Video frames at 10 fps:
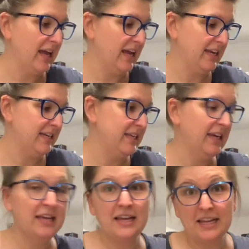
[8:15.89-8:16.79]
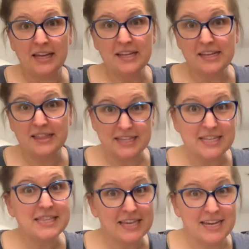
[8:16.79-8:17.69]
and
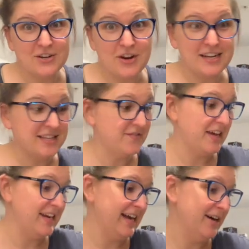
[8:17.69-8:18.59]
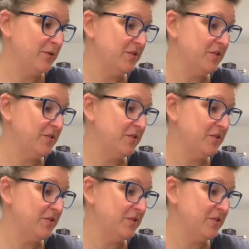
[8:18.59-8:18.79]
it's the end credits of that now.